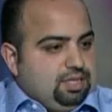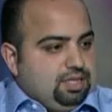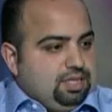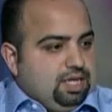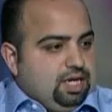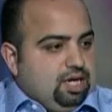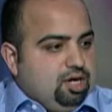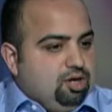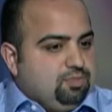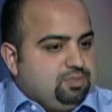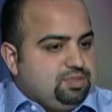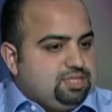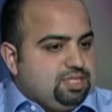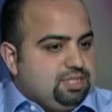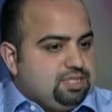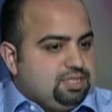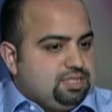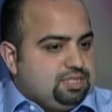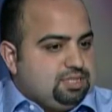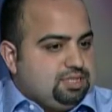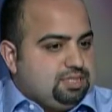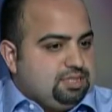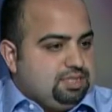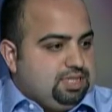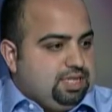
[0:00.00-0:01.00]
helps
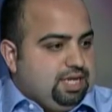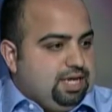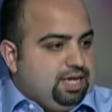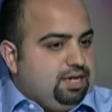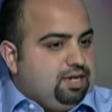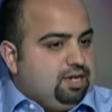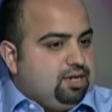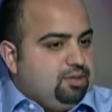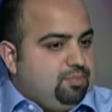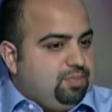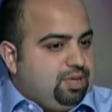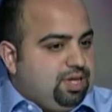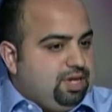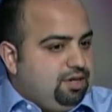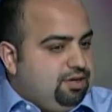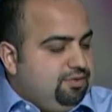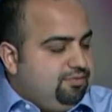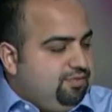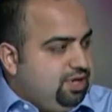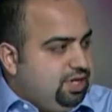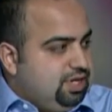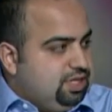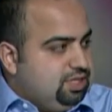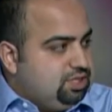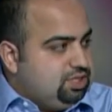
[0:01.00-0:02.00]
us gain a competitive
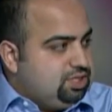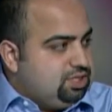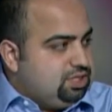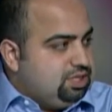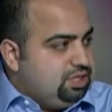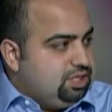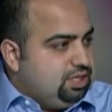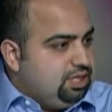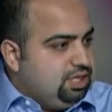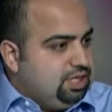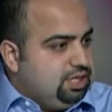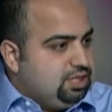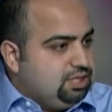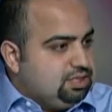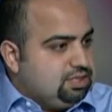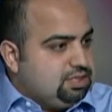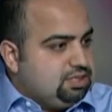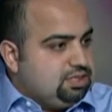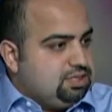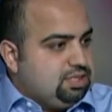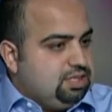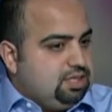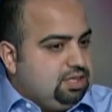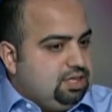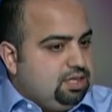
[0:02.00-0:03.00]
edge
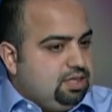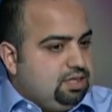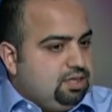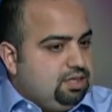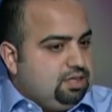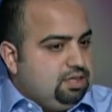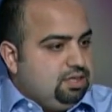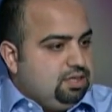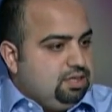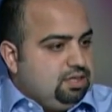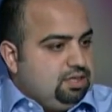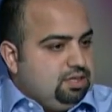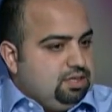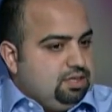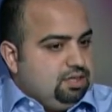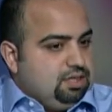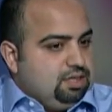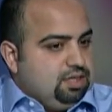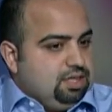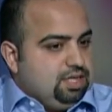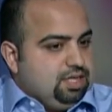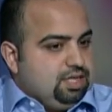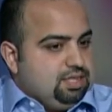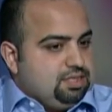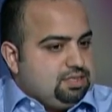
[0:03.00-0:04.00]
against, uh,
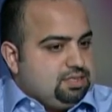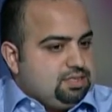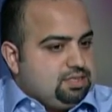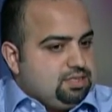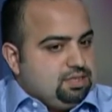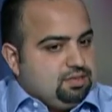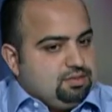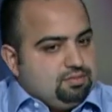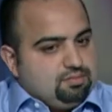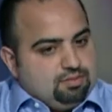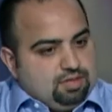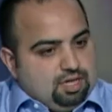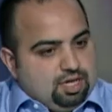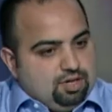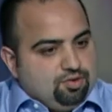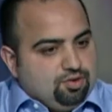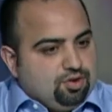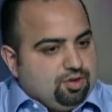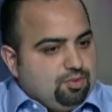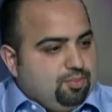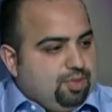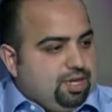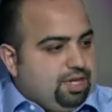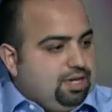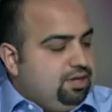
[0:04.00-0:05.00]
against other
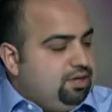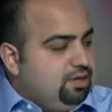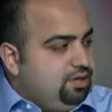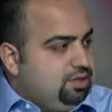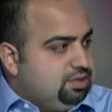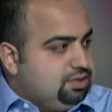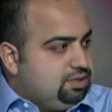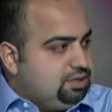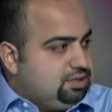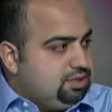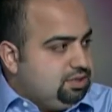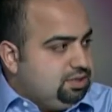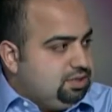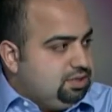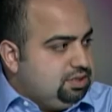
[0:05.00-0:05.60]
competitors